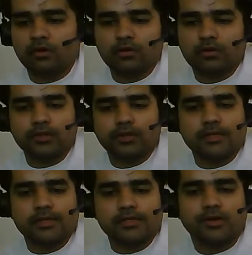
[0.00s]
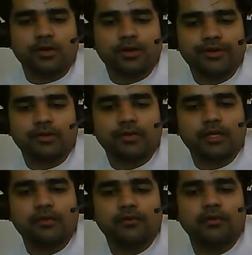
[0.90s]
of the keys on your
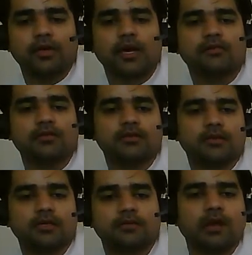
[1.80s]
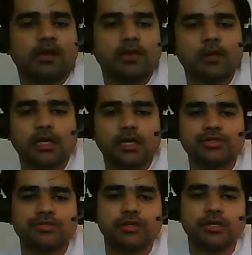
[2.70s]
keyboard have a certain value
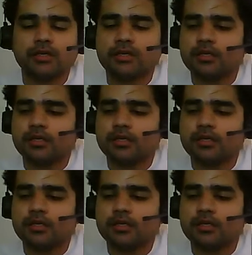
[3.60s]
attached to it.